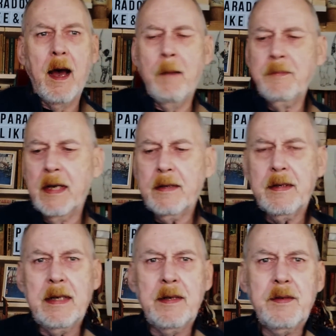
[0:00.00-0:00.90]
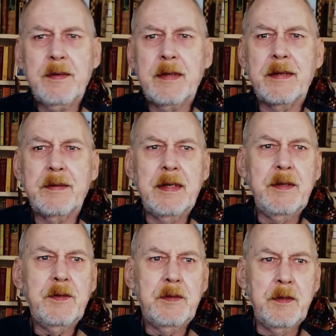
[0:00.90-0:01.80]
object is that
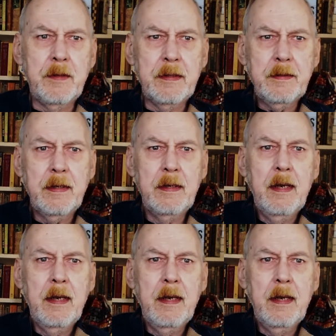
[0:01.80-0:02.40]
the student